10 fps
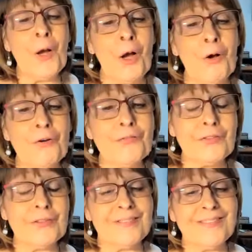of
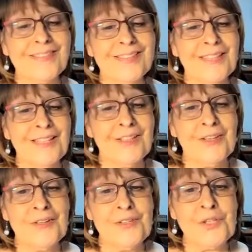
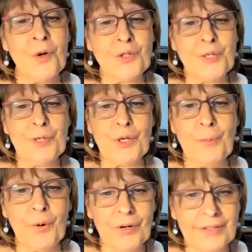Sodom and
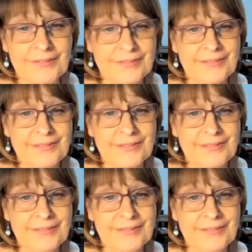Gomorrah.